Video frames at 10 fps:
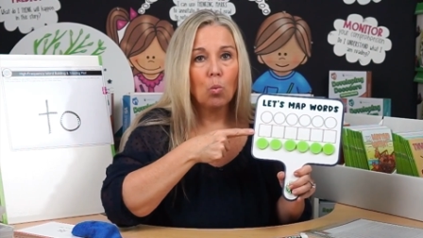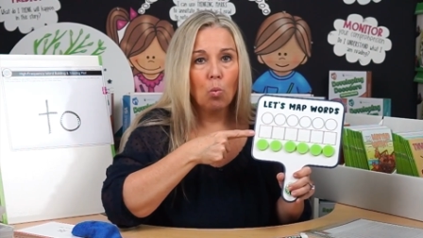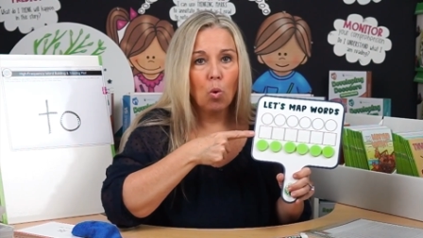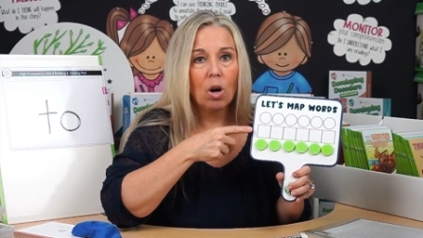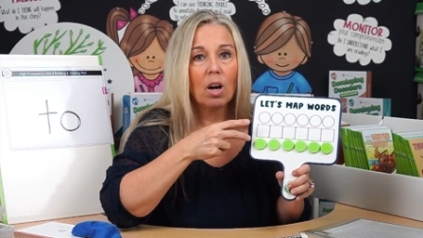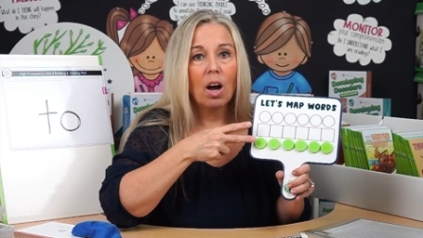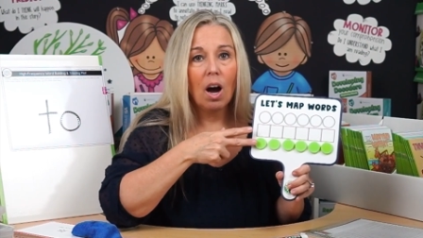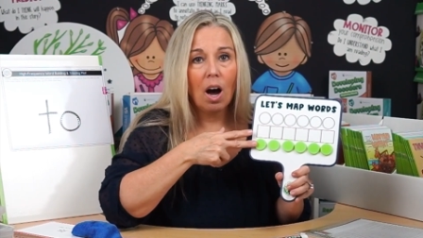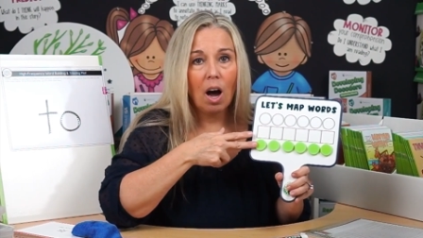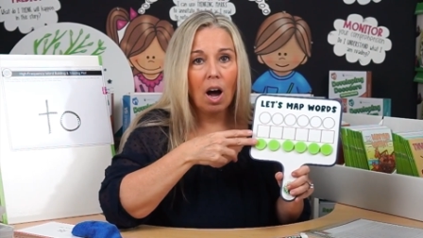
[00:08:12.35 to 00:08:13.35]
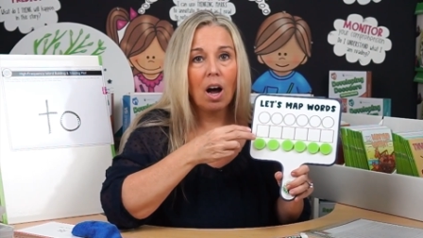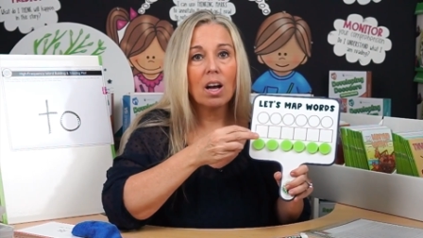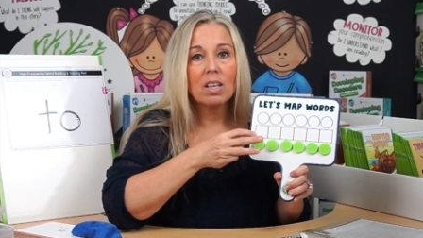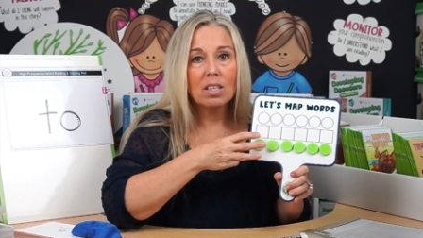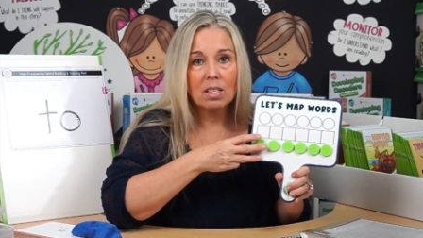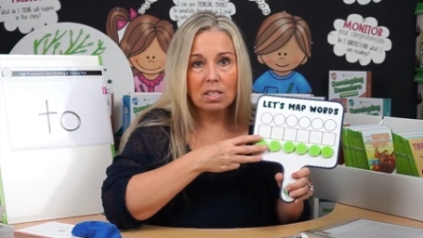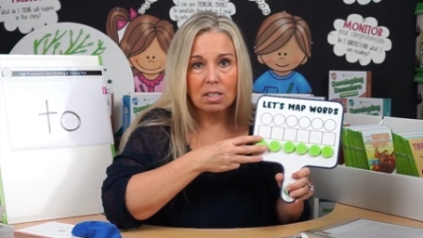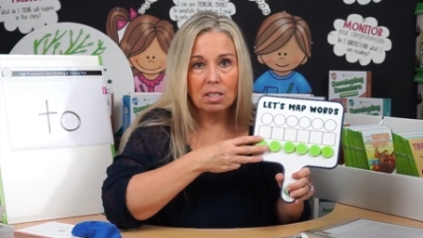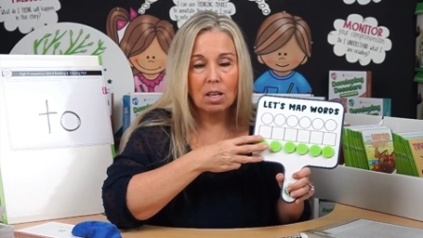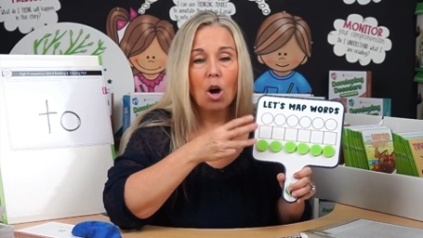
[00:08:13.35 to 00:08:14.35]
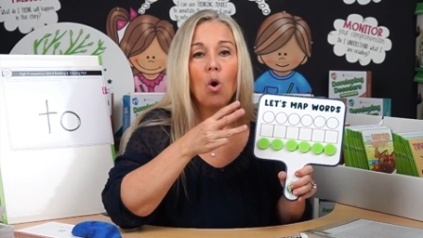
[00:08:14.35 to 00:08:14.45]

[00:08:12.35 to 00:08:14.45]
W-a-z.